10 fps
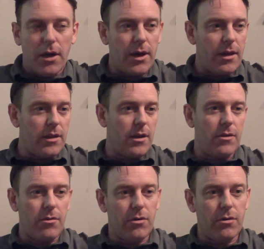and
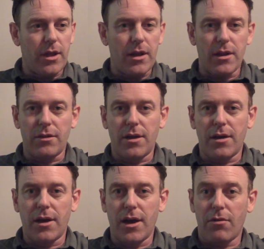they're all getting
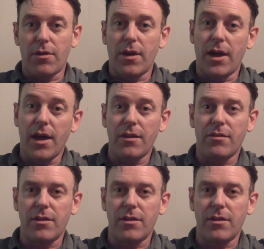their hair on their heads.